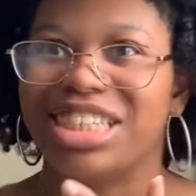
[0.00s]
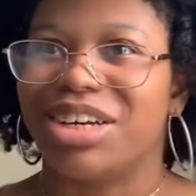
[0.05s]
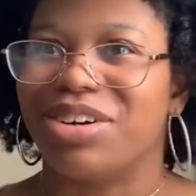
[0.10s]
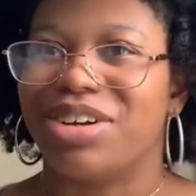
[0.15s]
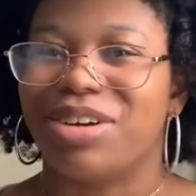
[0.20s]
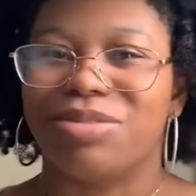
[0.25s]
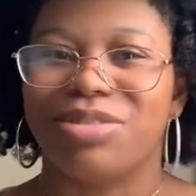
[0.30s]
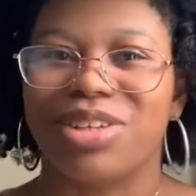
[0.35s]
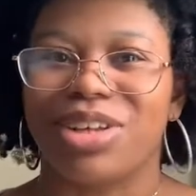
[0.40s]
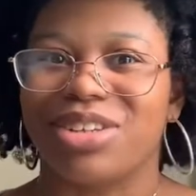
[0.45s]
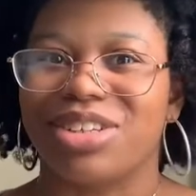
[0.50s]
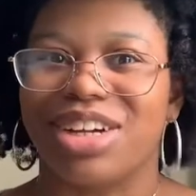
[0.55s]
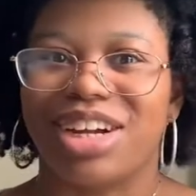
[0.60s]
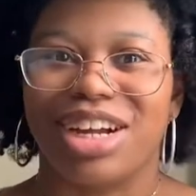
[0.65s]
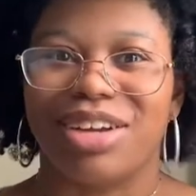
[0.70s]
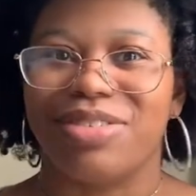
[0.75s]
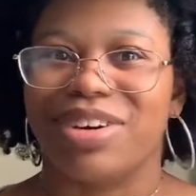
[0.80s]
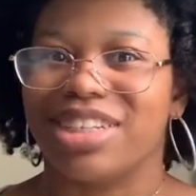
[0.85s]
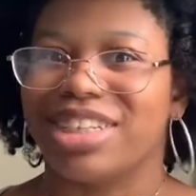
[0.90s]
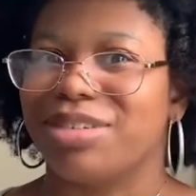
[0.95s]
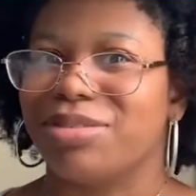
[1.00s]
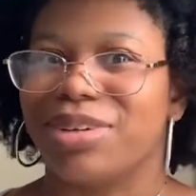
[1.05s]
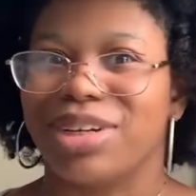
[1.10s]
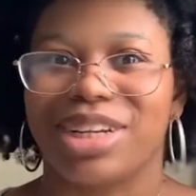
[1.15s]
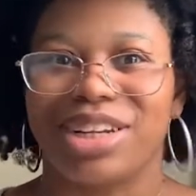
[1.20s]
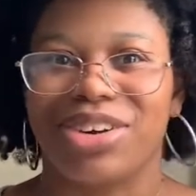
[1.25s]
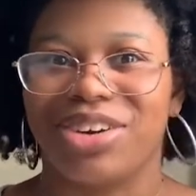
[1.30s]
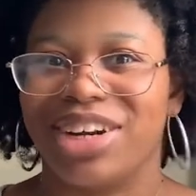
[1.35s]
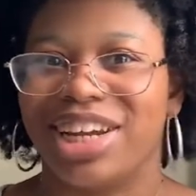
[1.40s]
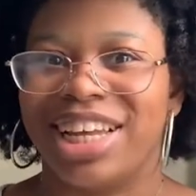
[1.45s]
And I'm so sorry about that. I'm going to
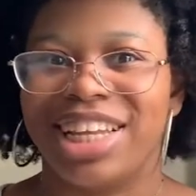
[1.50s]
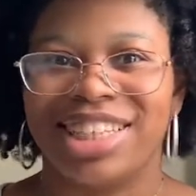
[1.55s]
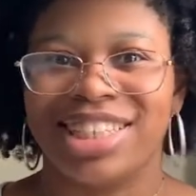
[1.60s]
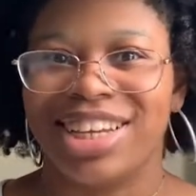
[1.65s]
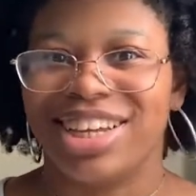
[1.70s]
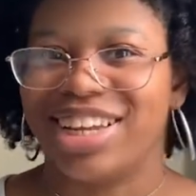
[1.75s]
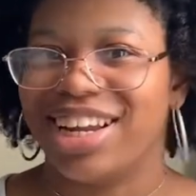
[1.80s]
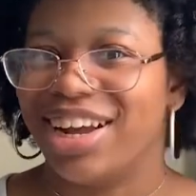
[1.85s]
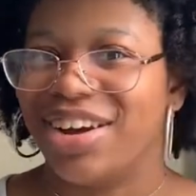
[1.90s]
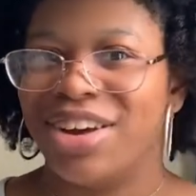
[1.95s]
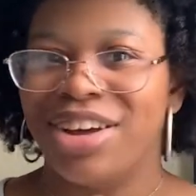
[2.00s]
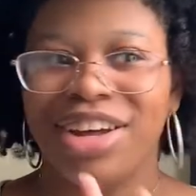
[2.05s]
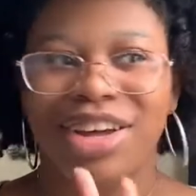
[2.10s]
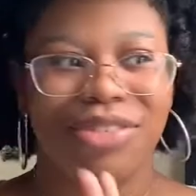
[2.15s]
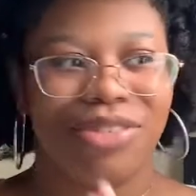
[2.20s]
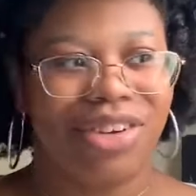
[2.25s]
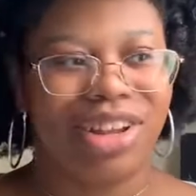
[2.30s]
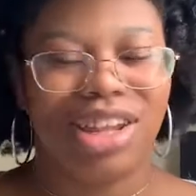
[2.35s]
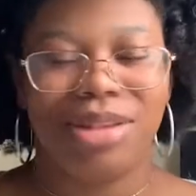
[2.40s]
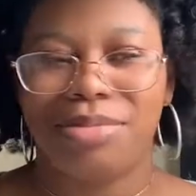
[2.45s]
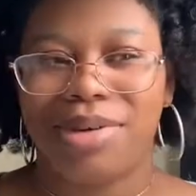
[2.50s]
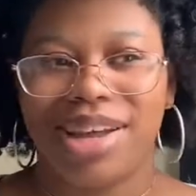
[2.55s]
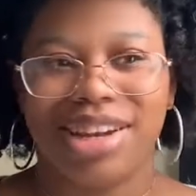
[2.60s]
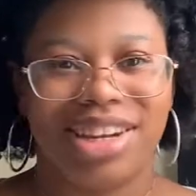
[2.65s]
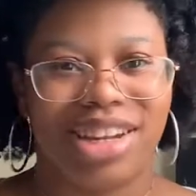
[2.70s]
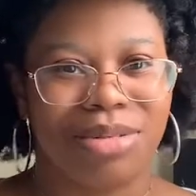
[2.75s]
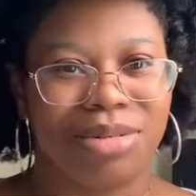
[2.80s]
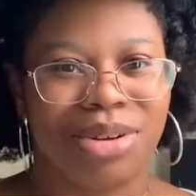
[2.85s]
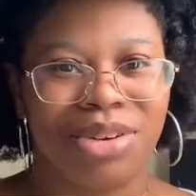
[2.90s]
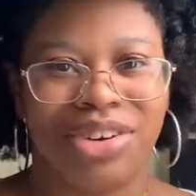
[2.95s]
go ahead and tell you now. Really bad
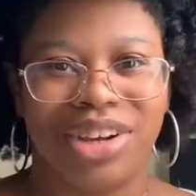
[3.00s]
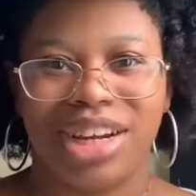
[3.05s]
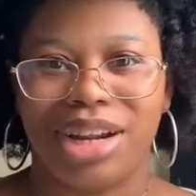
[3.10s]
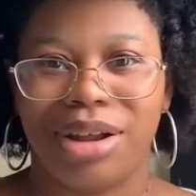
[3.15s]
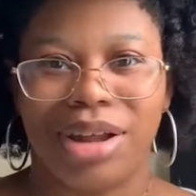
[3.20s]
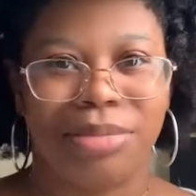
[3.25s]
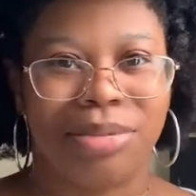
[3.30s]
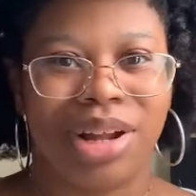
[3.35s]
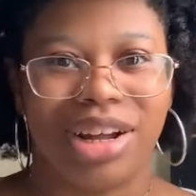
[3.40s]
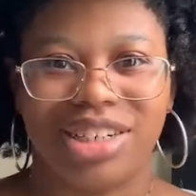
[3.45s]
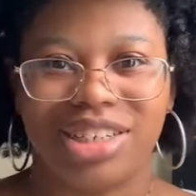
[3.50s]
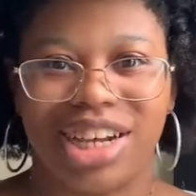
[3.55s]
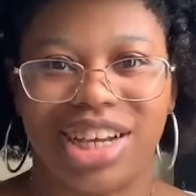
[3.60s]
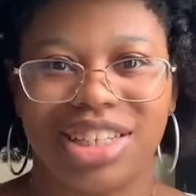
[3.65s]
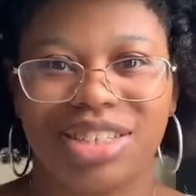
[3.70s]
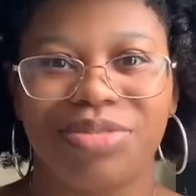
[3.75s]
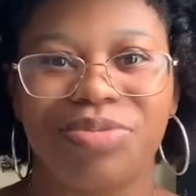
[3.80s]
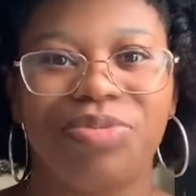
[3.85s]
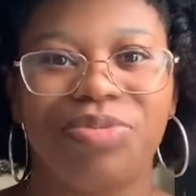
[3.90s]
dubbed Korean. I apologize.